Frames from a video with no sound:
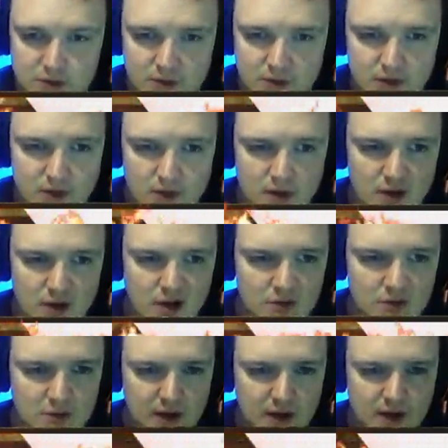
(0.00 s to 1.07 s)

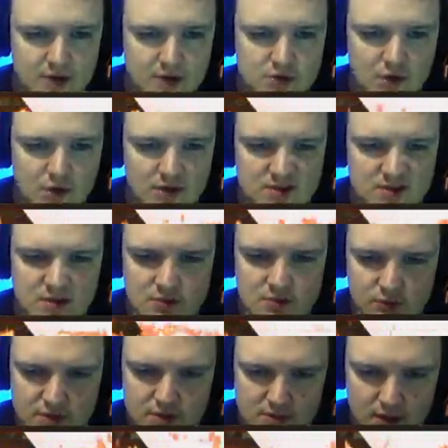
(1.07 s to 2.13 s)
Kind of let you guys see what
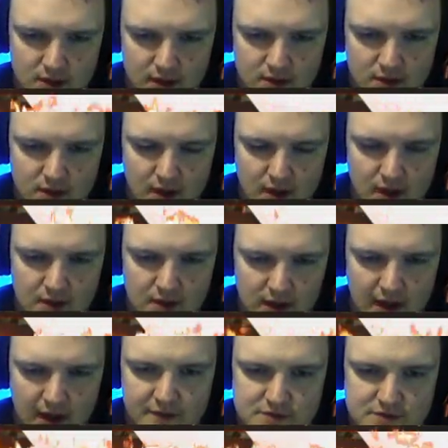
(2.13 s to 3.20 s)
it's like to
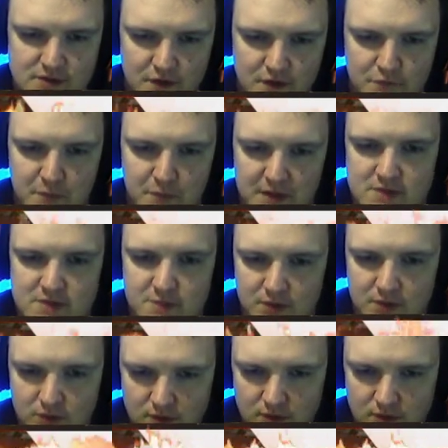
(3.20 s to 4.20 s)
have stuff base built.